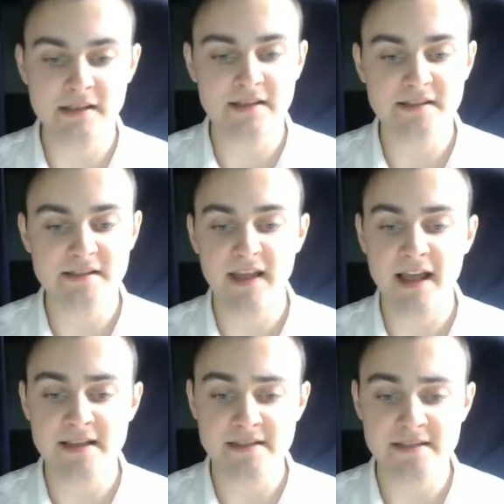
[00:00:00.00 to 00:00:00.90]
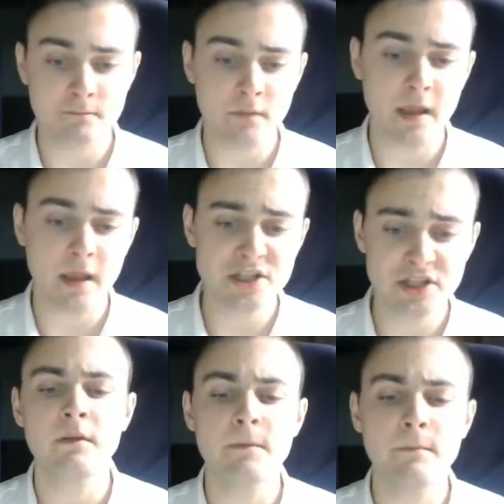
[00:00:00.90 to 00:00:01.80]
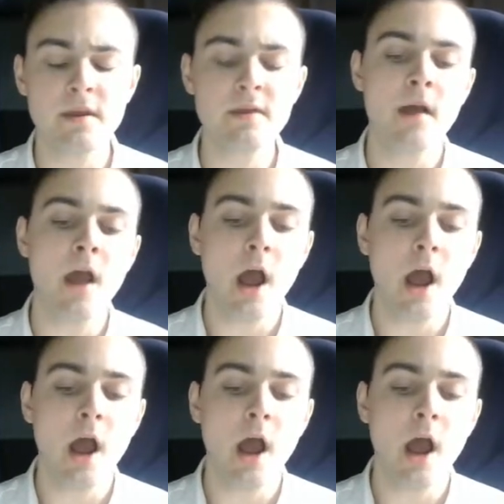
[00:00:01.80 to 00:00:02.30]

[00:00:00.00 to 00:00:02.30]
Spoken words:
listed as HTTP,